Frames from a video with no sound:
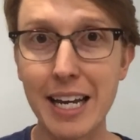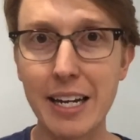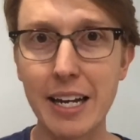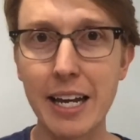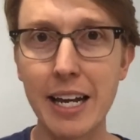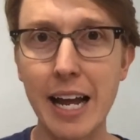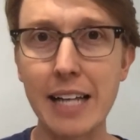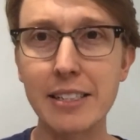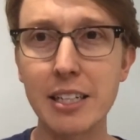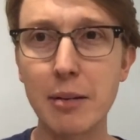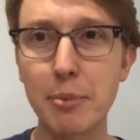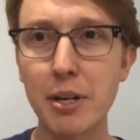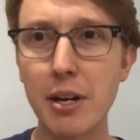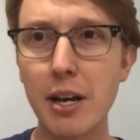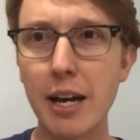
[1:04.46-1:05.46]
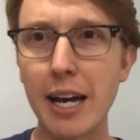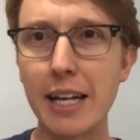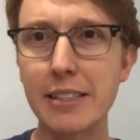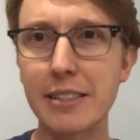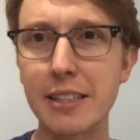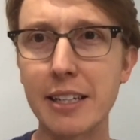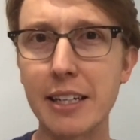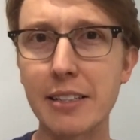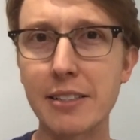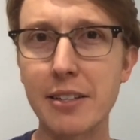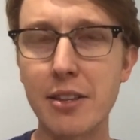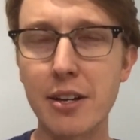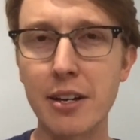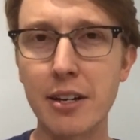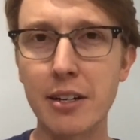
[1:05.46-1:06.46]
It's
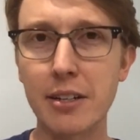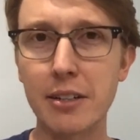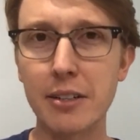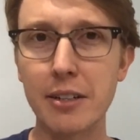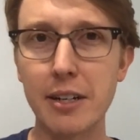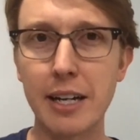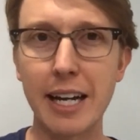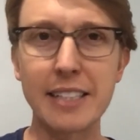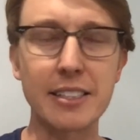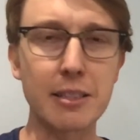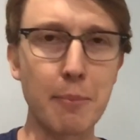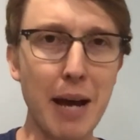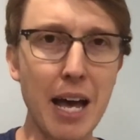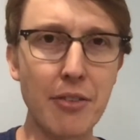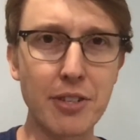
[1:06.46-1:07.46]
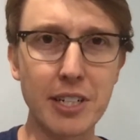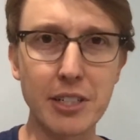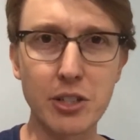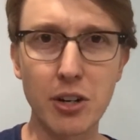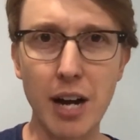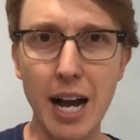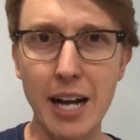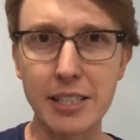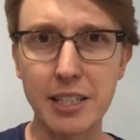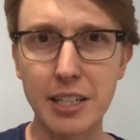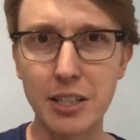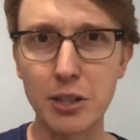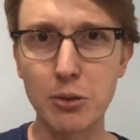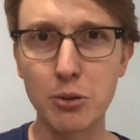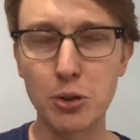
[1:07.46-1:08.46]
the math teacher
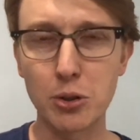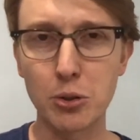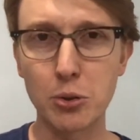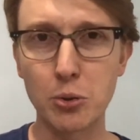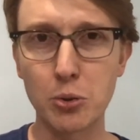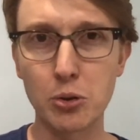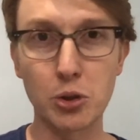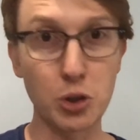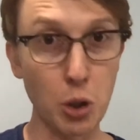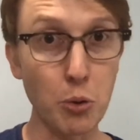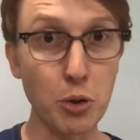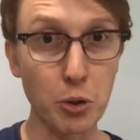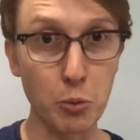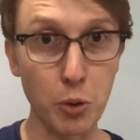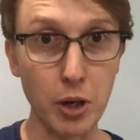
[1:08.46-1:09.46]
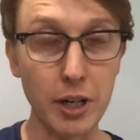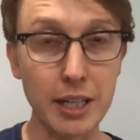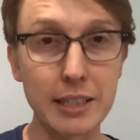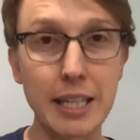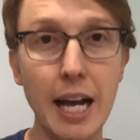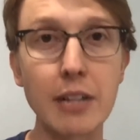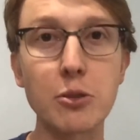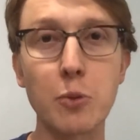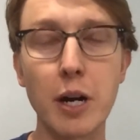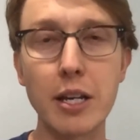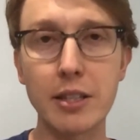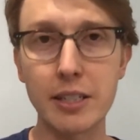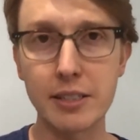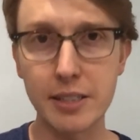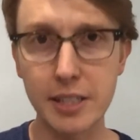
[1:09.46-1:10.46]
asking you to show your work, and that's why
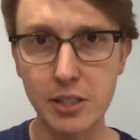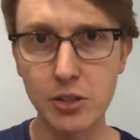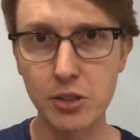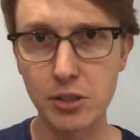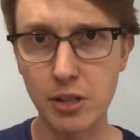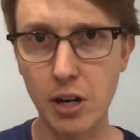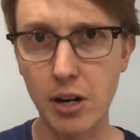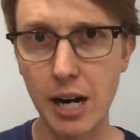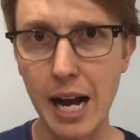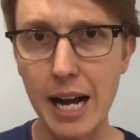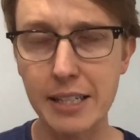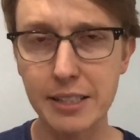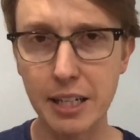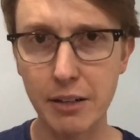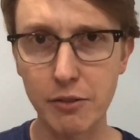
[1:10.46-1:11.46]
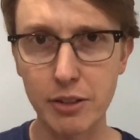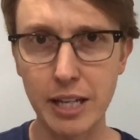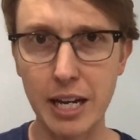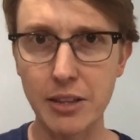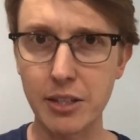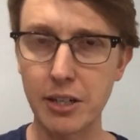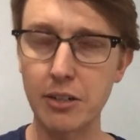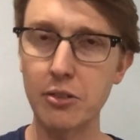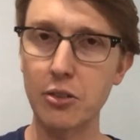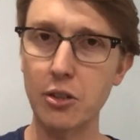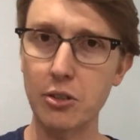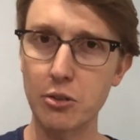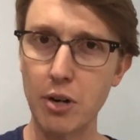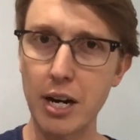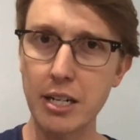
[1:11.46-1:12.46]
these teachers are asking for that.
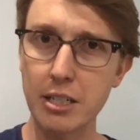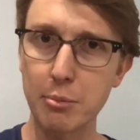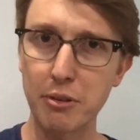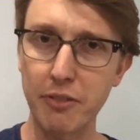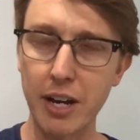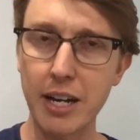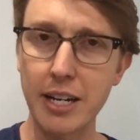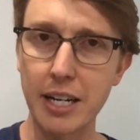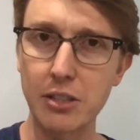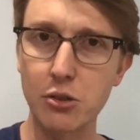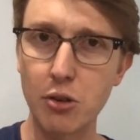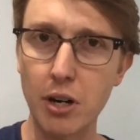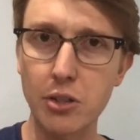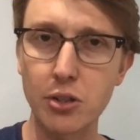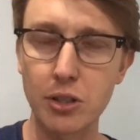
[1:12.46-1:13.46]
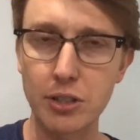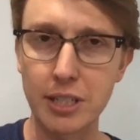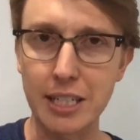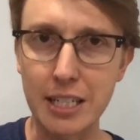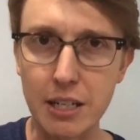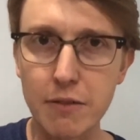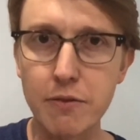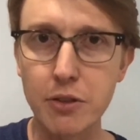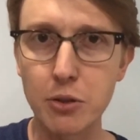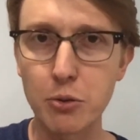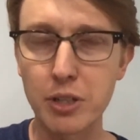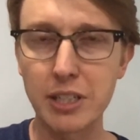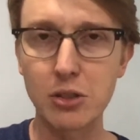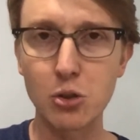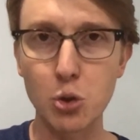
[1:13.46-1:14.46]
They're trying to provide a structure to give you
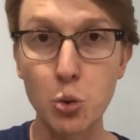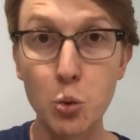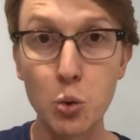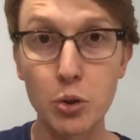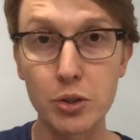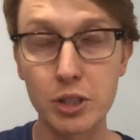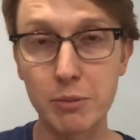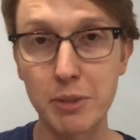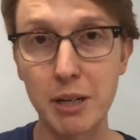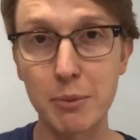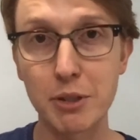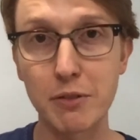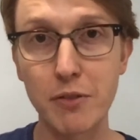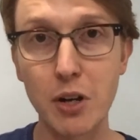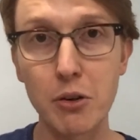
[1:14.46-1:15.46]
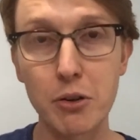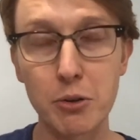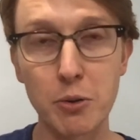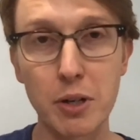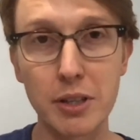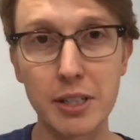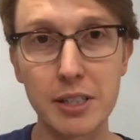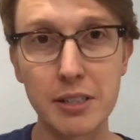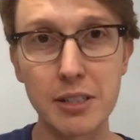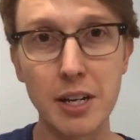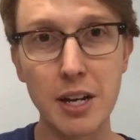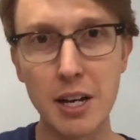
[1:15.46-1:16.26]
these tools to be able to follow through on this